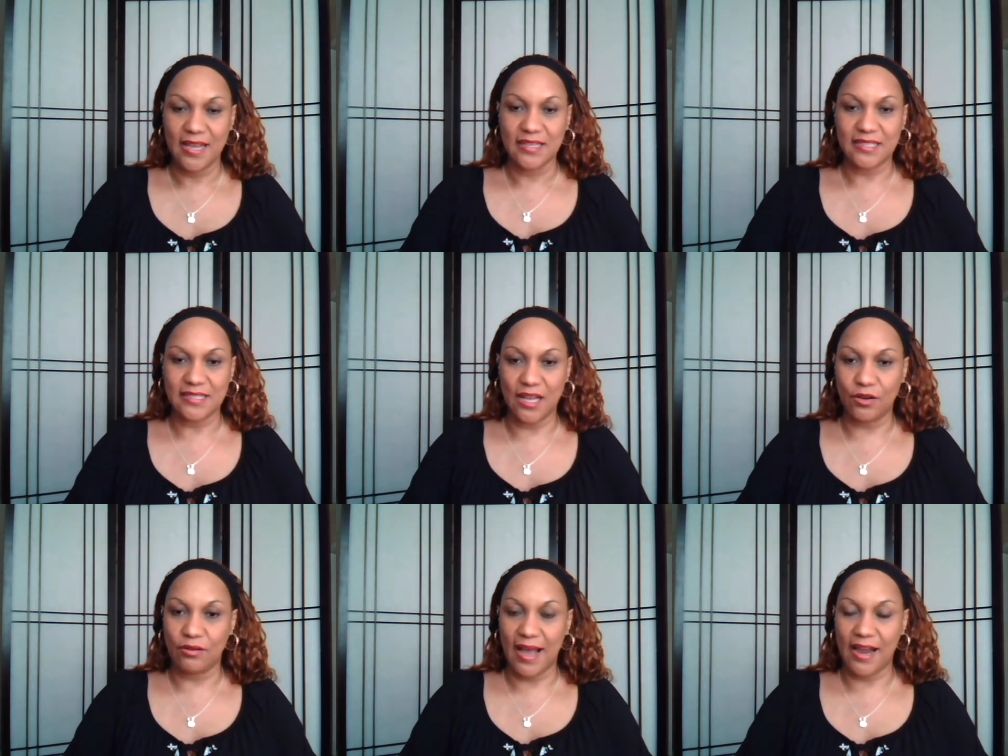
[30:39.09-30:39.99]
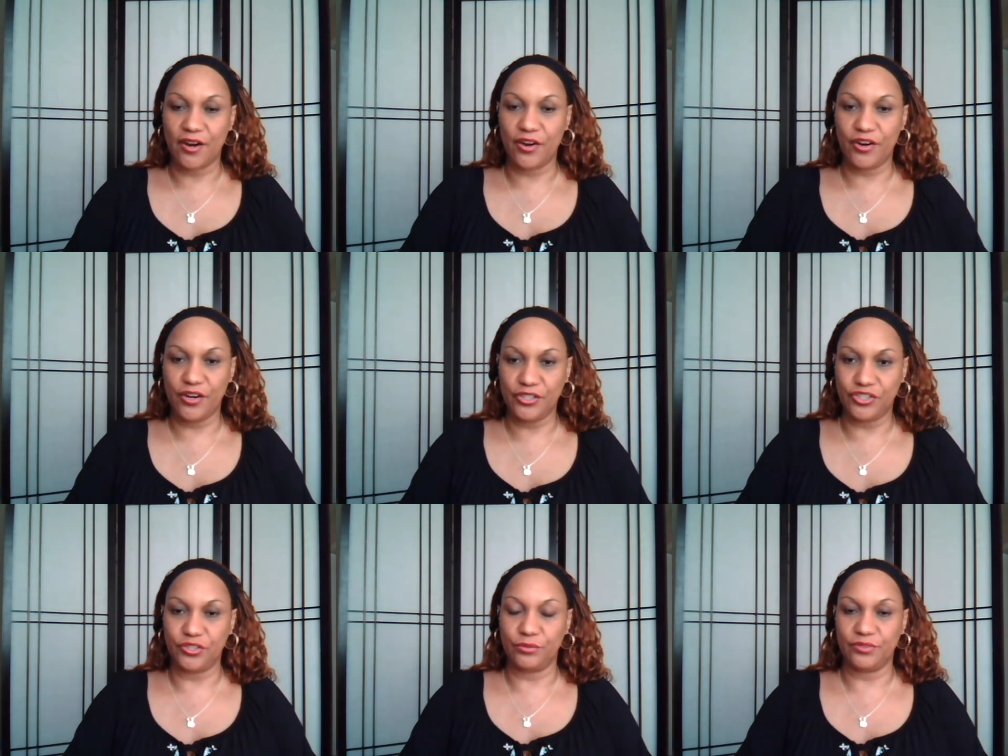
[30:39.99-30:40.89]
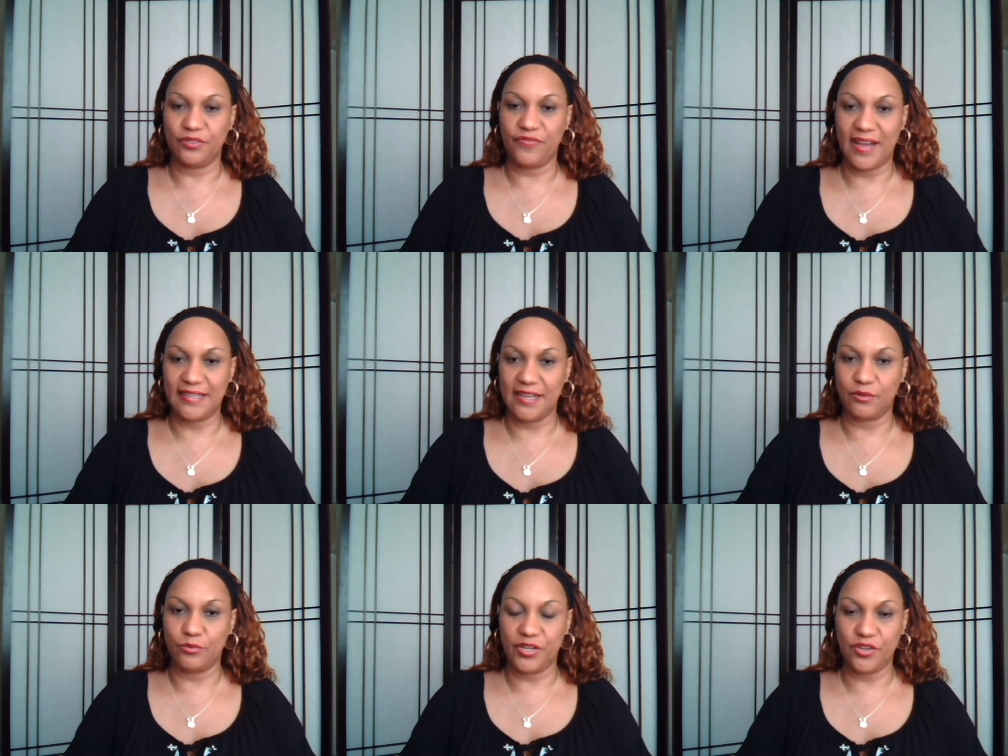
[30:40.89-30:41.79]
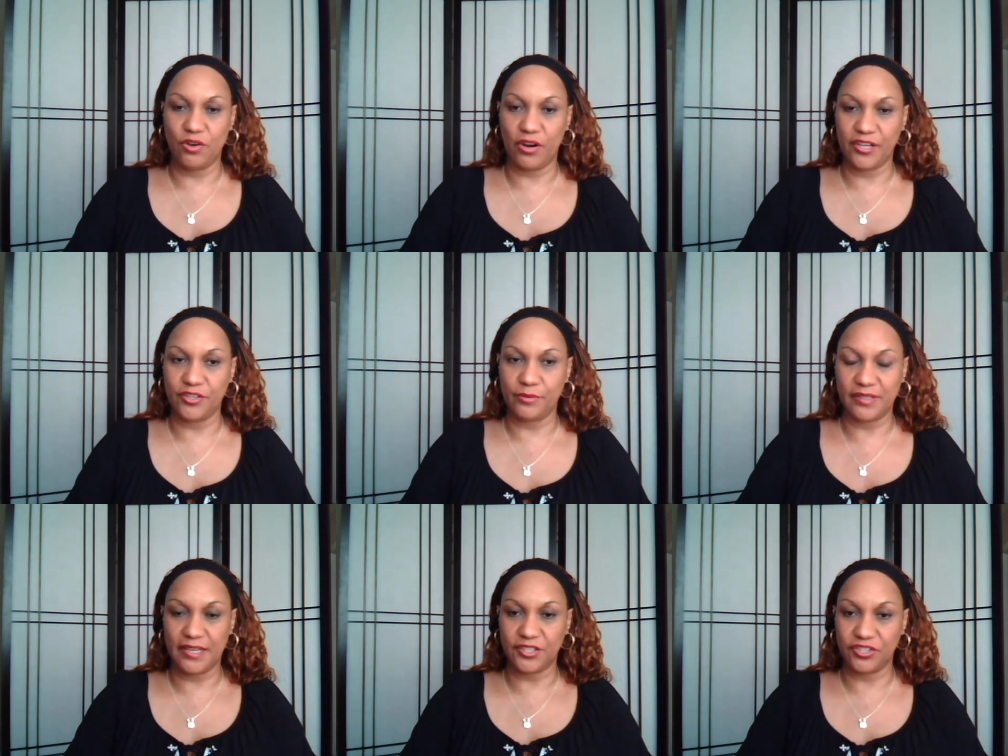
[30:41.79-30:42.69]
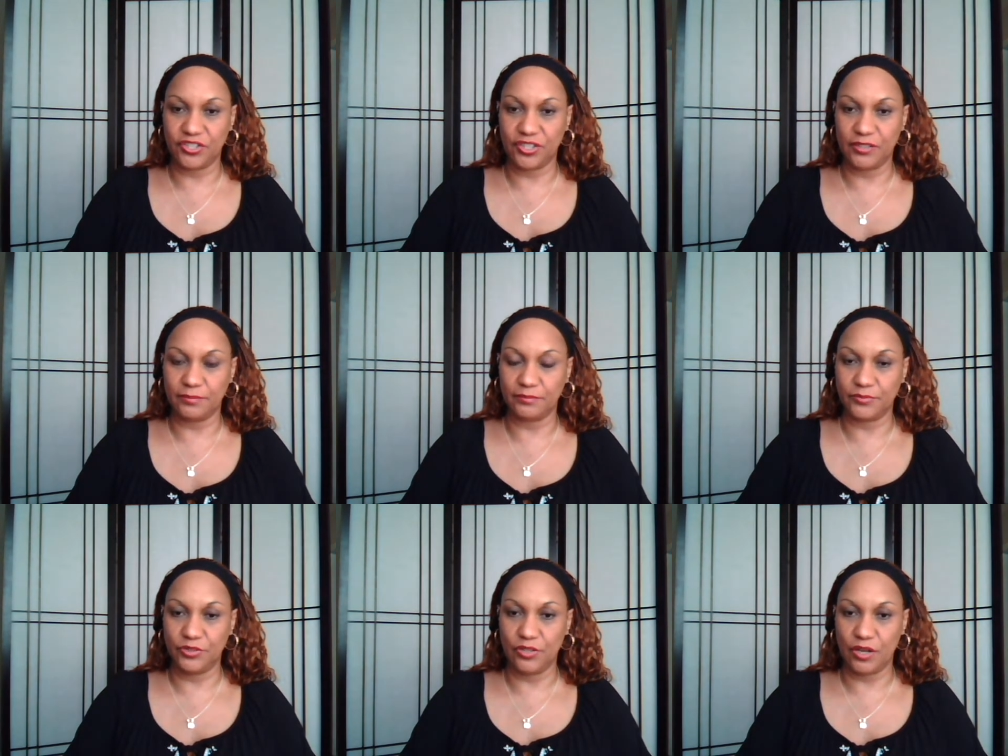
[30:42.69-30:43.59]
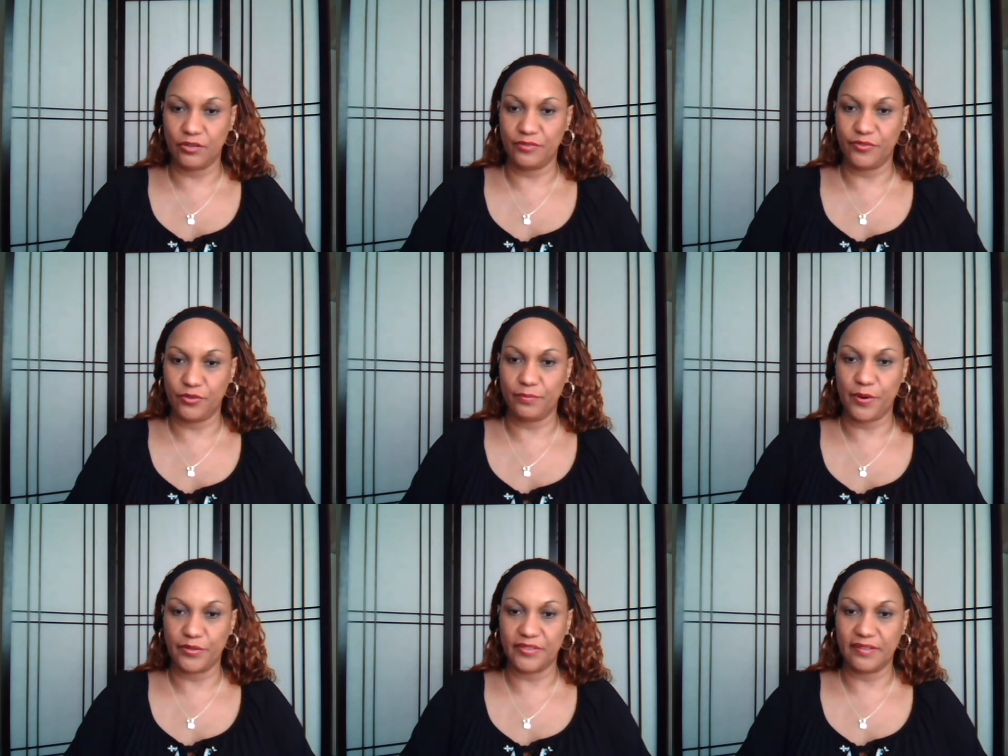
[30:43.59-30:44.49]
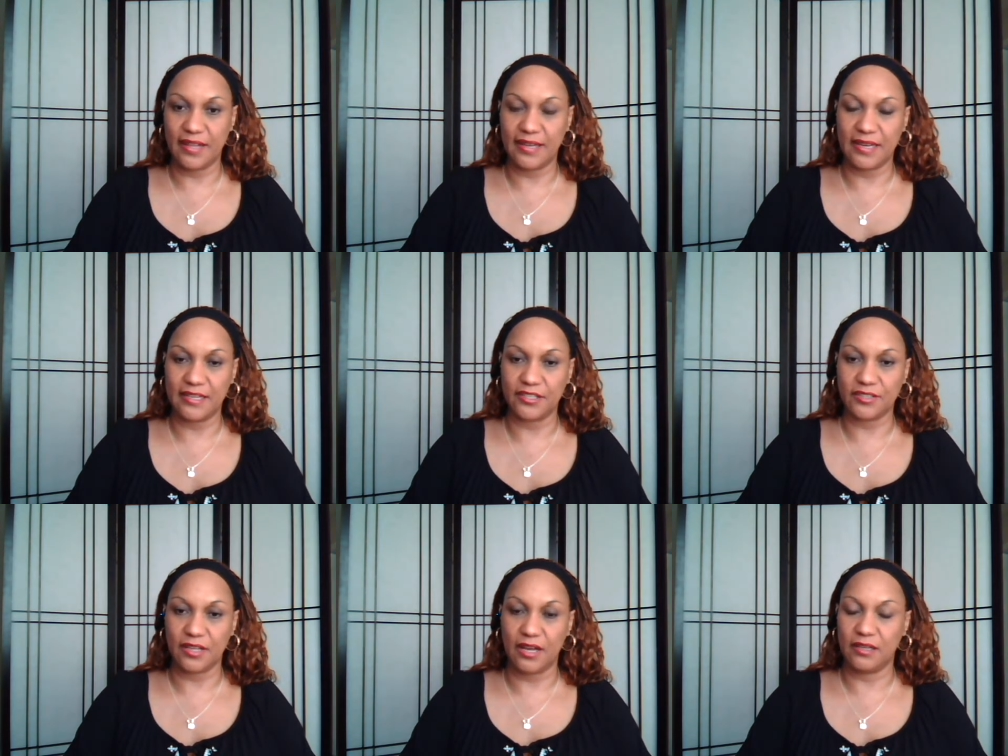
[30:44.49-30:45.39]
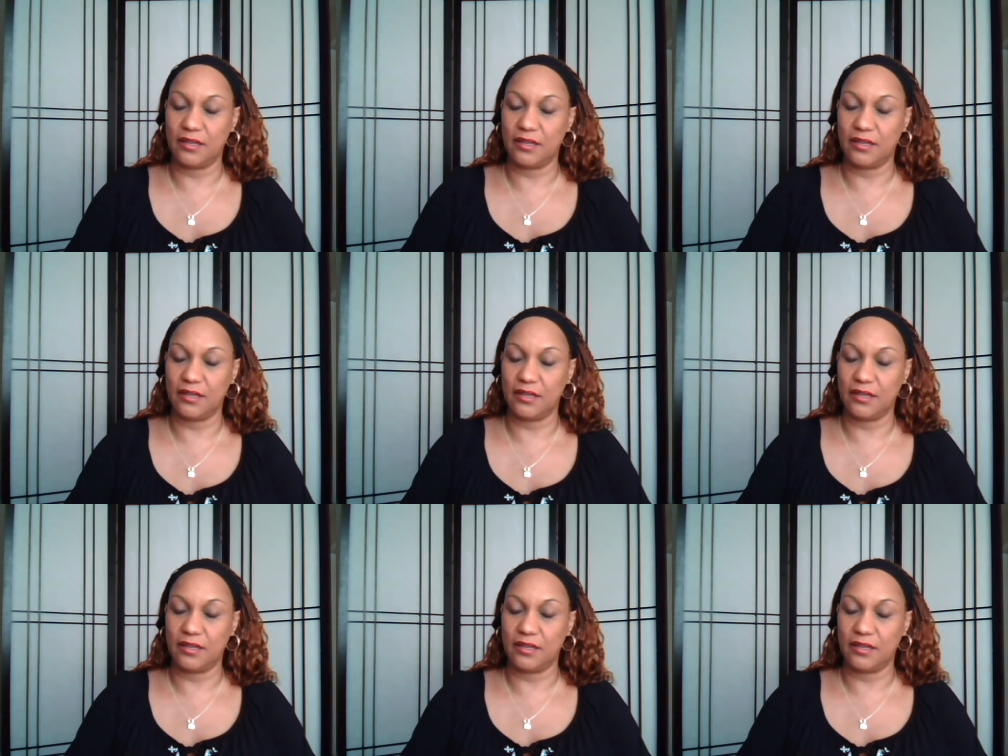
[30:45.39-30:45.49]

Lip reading: So I urge you to find out where you are in your relationship. You know, if you're a person that is